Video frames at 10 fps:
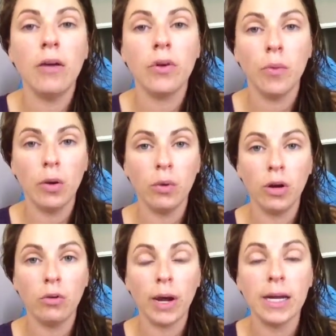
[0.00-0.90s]
everyone what
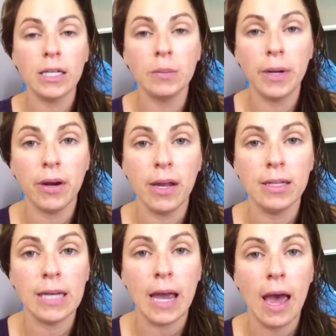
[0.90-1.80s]
a great
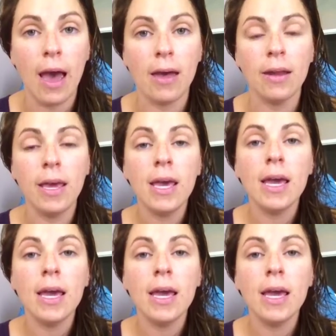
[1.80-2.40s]
experience I had